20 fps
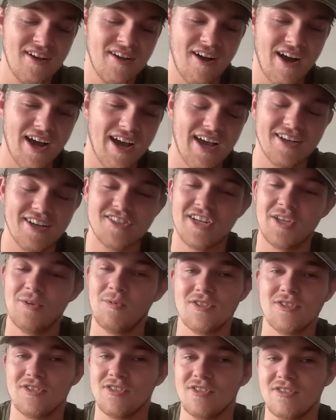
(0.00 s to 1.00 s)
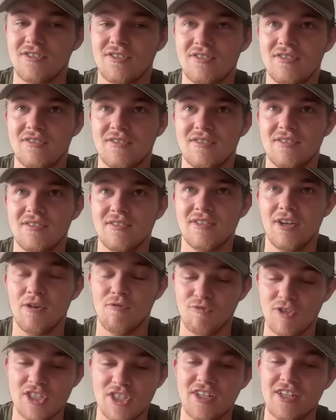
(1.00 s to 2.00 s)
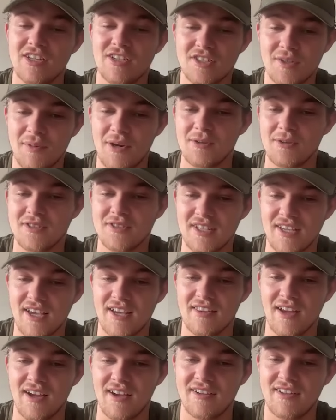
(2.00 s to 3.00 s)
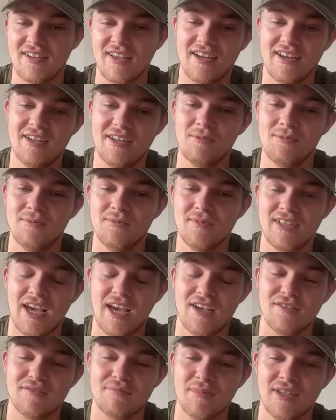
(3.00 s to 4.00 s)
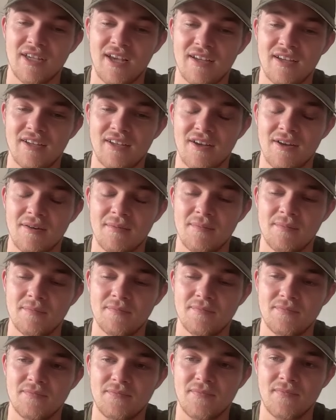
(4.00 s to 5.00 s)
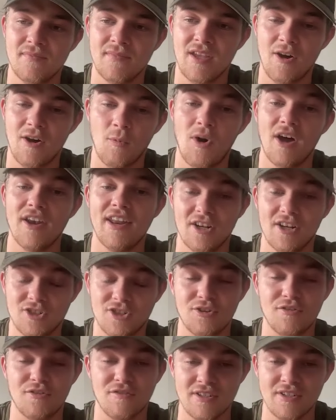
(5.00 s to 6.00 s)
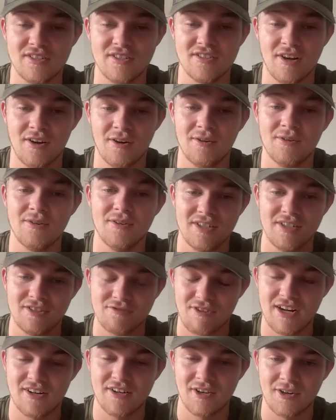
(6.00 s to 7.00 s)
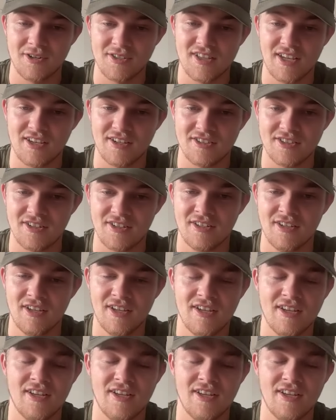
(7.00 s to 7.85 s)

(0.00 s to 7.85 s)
I actually wasn't originally supposed to get that. Kenny gave me a um, a one extra freestyle on his radio station.